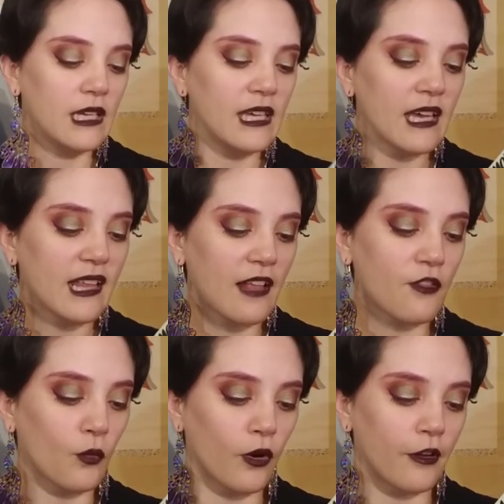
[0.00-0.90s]
Ignatz
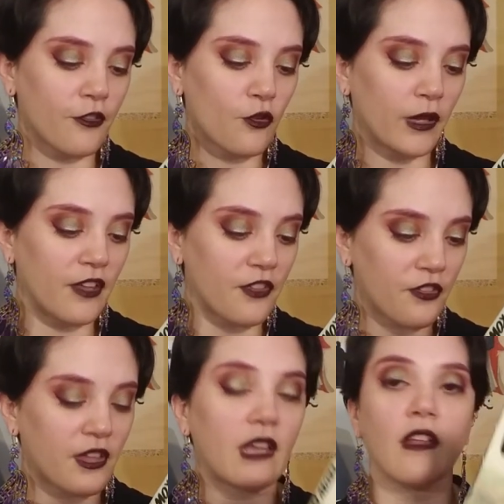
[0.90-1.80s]
Awards
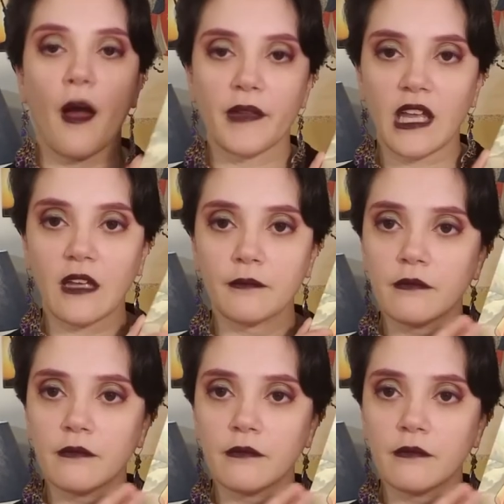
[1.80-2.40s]
2016 nominee.